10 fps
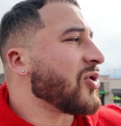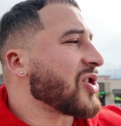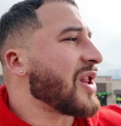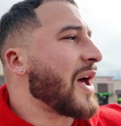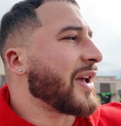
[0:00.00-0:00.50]

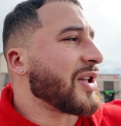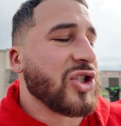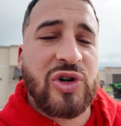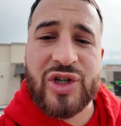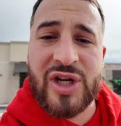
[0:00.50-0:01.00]
There's a lot of
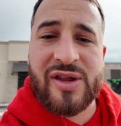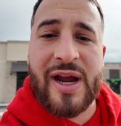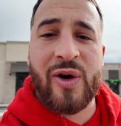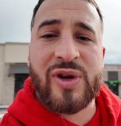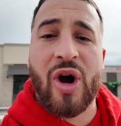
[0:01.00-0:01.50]
construction in
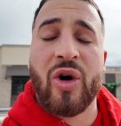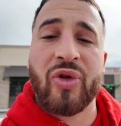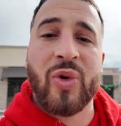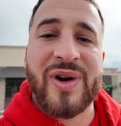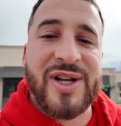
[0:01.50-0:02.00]
the area.
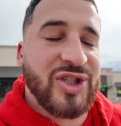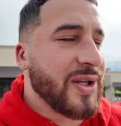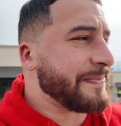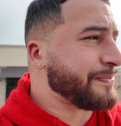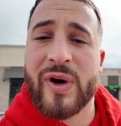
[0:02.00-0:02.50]
Although it
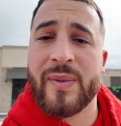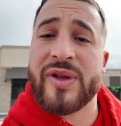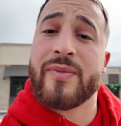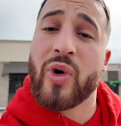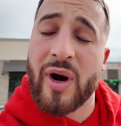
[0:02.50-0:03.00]
is one
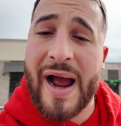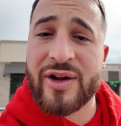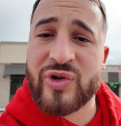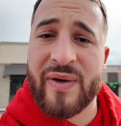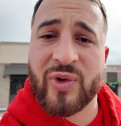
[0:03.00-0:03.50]
of the more
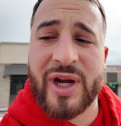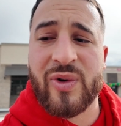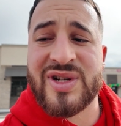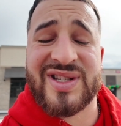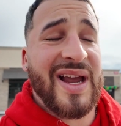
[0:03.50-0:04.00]
high traveled
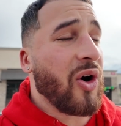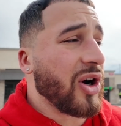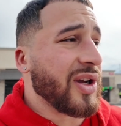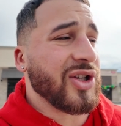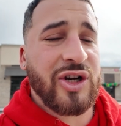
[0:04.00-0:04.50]
areas, they
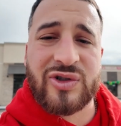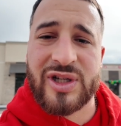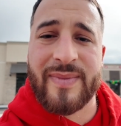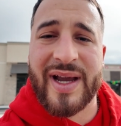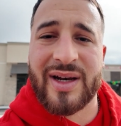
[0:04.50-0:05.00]
are
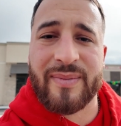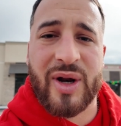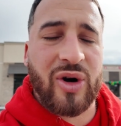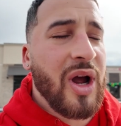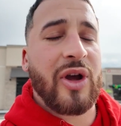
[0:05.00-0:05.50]
continuously making it
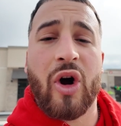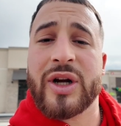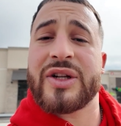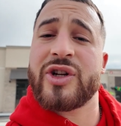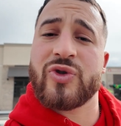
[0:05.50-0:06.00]
better. They
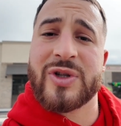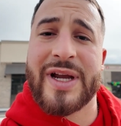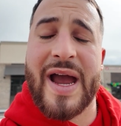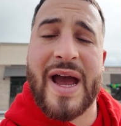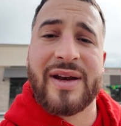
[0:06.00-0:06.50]
are
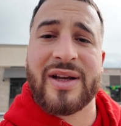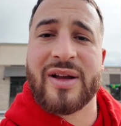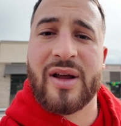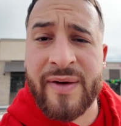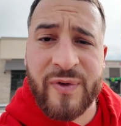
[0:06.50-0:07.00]
continuously
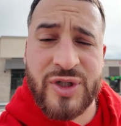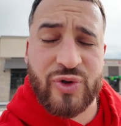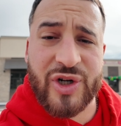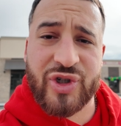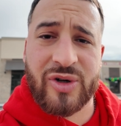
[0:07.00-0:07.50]
adding
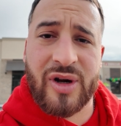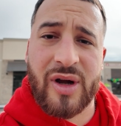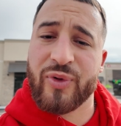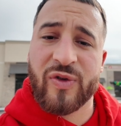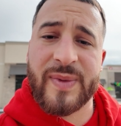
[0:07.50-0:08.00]
infrastructure
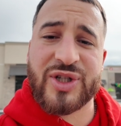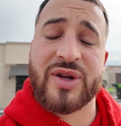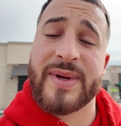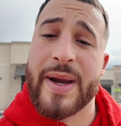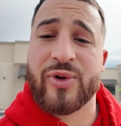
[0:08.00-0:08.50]
improvements
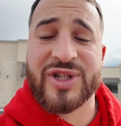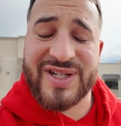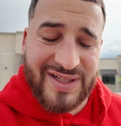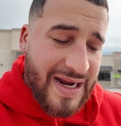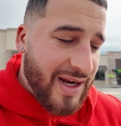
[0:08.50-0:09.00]
to be able to
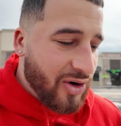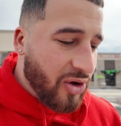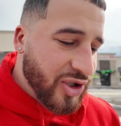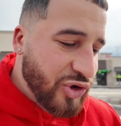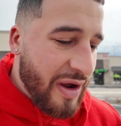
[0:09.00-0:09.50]
sustain
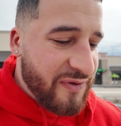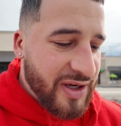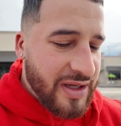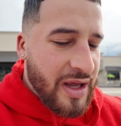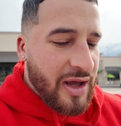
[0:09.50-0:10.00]
all the
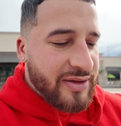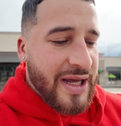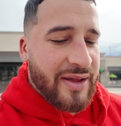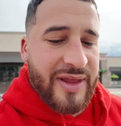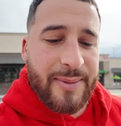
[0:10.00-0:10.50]
traffic
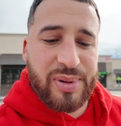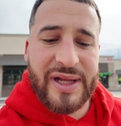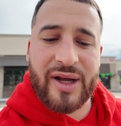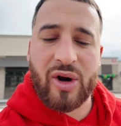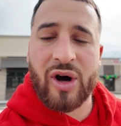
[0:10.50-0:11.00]
that they
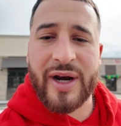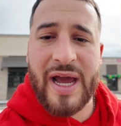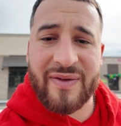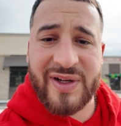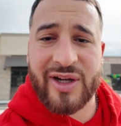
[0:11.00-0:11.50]
plan on
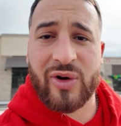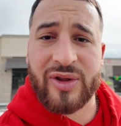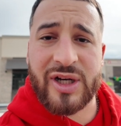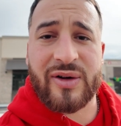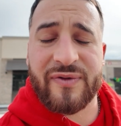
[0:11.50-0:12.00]
having here
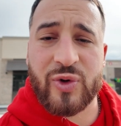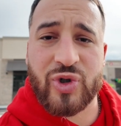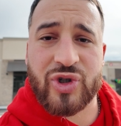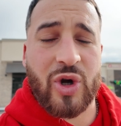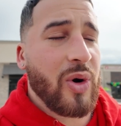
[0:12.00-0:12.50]
in the near
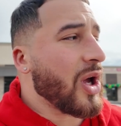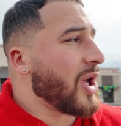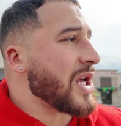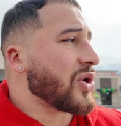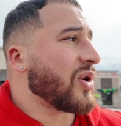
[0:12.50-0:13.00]
future. So
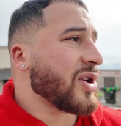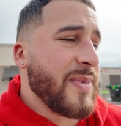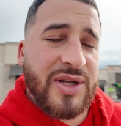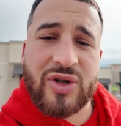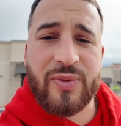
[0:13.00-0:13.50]
it's going to
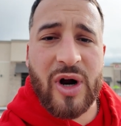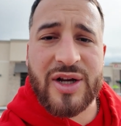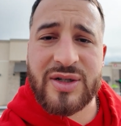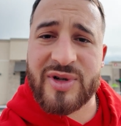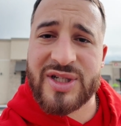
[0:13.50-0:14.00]
be super
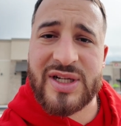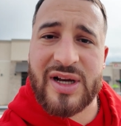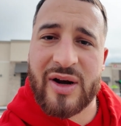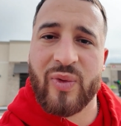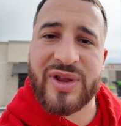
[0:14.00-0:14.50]
awesome to see
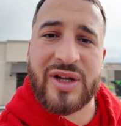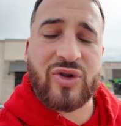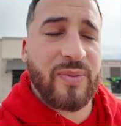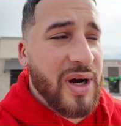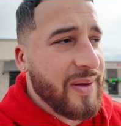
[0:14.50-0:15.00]
kind of what they
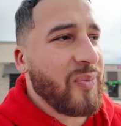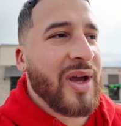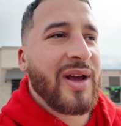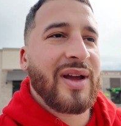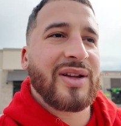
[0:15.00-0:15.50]
do. But
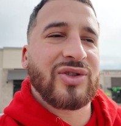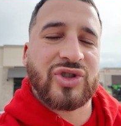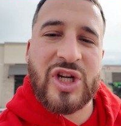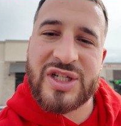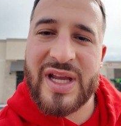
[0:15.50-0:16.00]

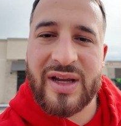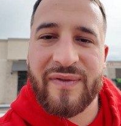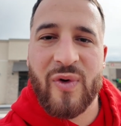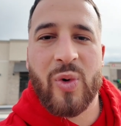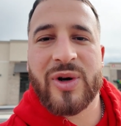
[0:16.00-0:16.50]
just
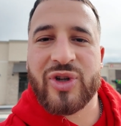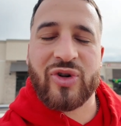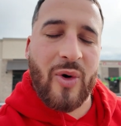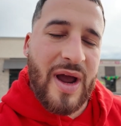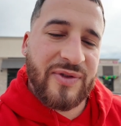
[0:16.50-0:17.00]
thinking forward,
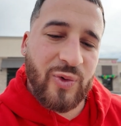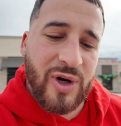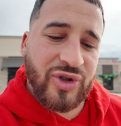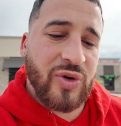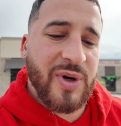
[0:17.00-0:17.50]
you don't have to
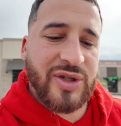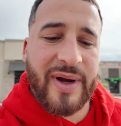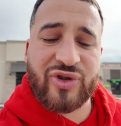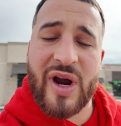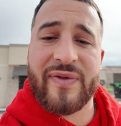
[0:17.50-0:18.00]
worry too much
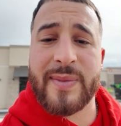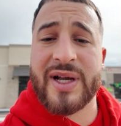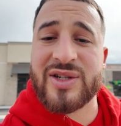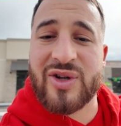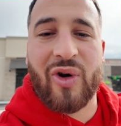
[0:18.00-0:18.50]
about traffic,
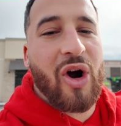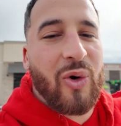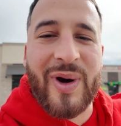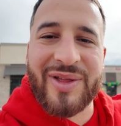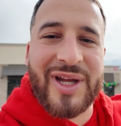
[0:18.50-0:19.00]
because they're
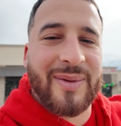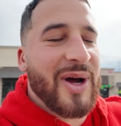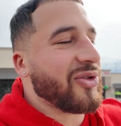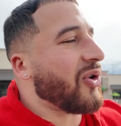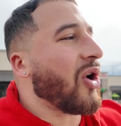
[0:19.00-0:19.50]
already thinking
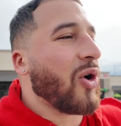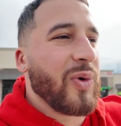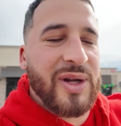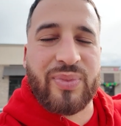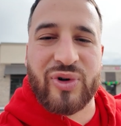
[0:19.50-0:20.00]
about it, they're
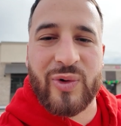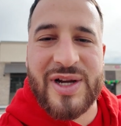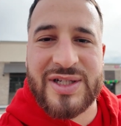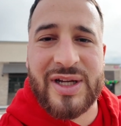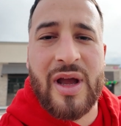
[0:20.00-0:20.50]
already
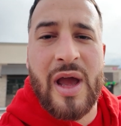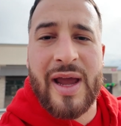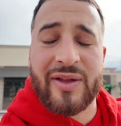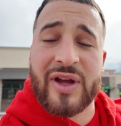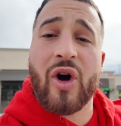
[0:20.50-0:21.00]
progressing,
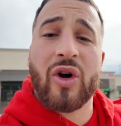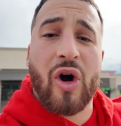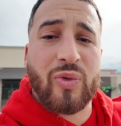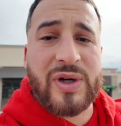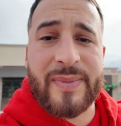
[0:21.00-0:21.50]
and they are
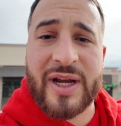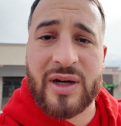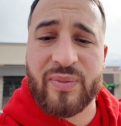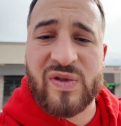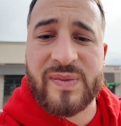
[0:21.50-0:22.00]
already
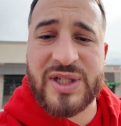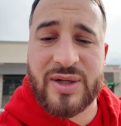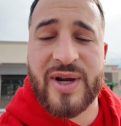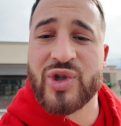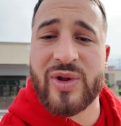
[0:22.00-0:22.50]
making
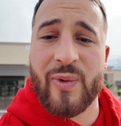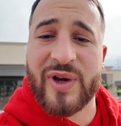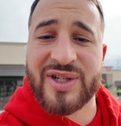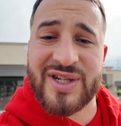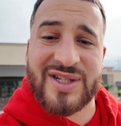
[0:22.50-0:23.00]
improvements to make sure that
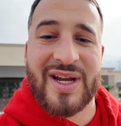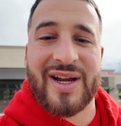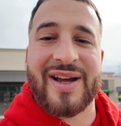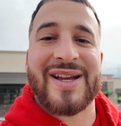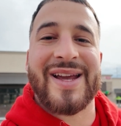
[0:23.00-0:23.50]
we can
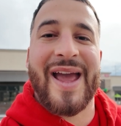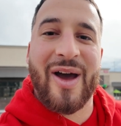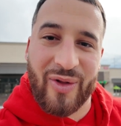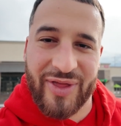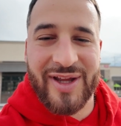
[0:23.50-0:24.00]
sustain a
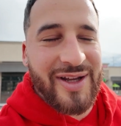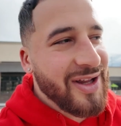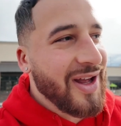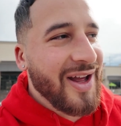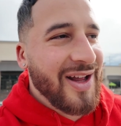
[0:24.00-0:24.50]

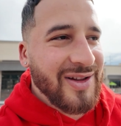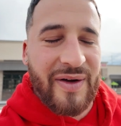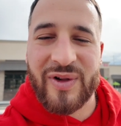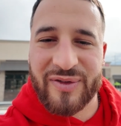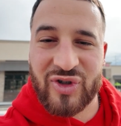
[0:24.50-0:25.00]
healthy
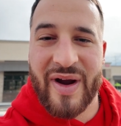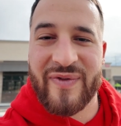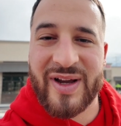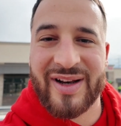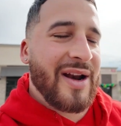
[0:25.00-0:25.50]
level of
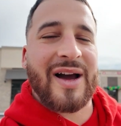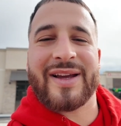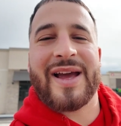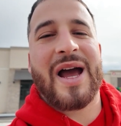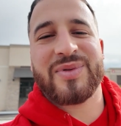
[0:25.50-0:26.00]
traffic and
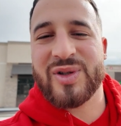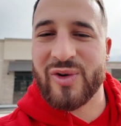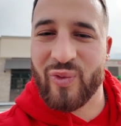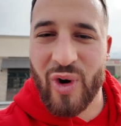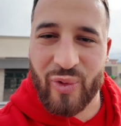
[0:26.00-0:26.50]
not get
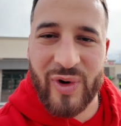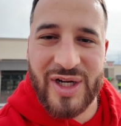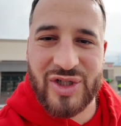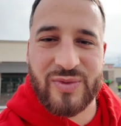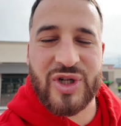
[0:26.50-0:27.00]
absolute road
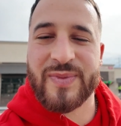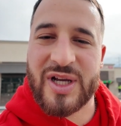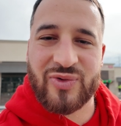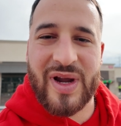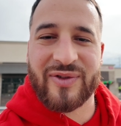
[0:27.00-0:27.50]
rage just
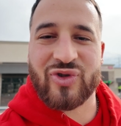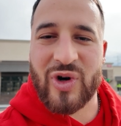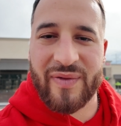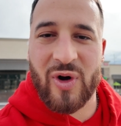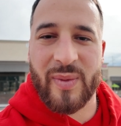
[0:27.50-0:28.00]
because we have to
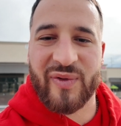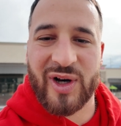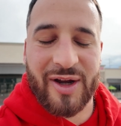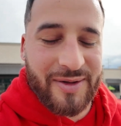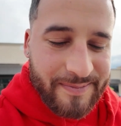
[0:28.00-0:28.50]
drive home
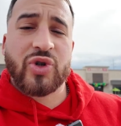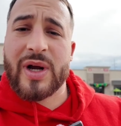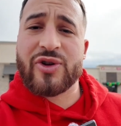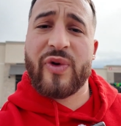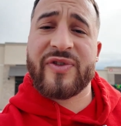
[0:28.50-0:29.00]
every night.
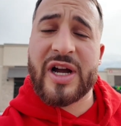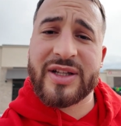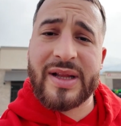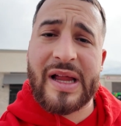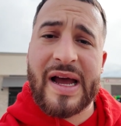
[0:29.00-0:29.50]
So guys, we've
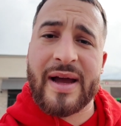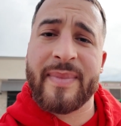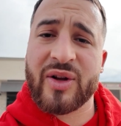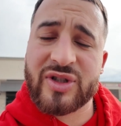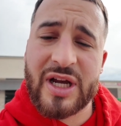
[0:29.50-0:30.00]
talked a lot
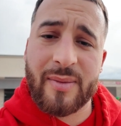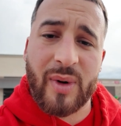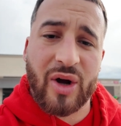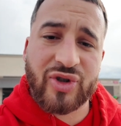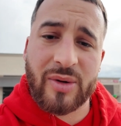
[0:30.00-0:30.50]
about 10
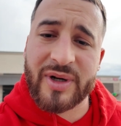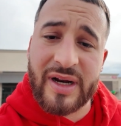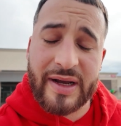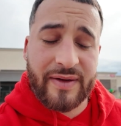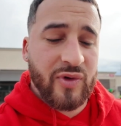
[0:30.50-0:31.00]
Mile, so I'm
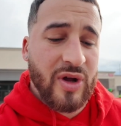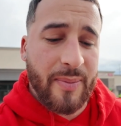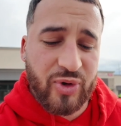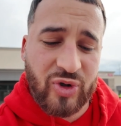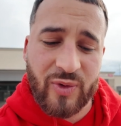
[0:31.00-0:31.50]
gonna give you the
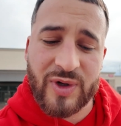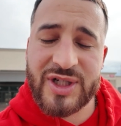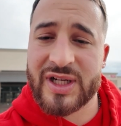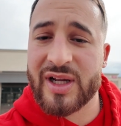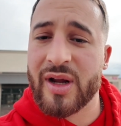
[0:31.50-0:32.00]
opportunity
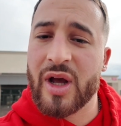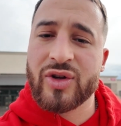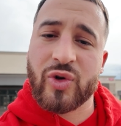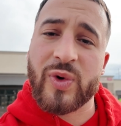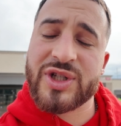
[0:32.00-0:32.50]
once again
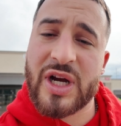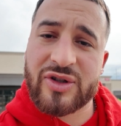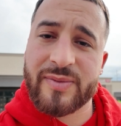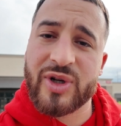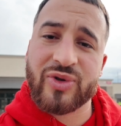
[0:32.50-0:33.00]
to reach
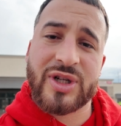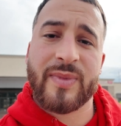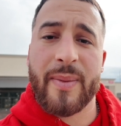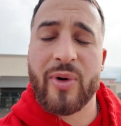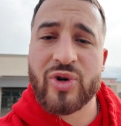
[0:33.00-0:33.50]
out to me. You'll see
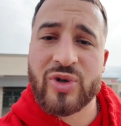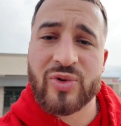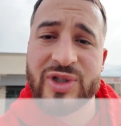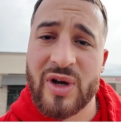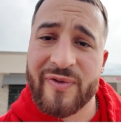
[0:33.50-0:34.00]
my
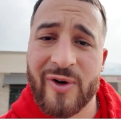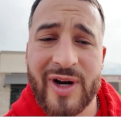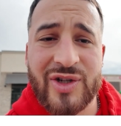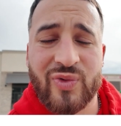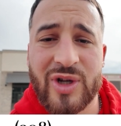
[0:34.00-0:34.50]
personal cell
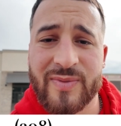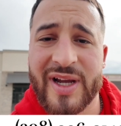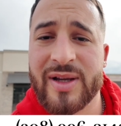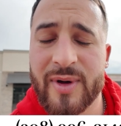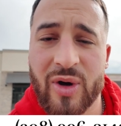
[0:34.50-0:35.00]
phone as well as
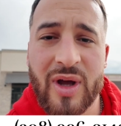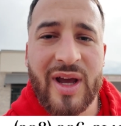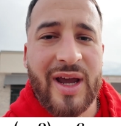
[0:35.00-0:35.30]
my email.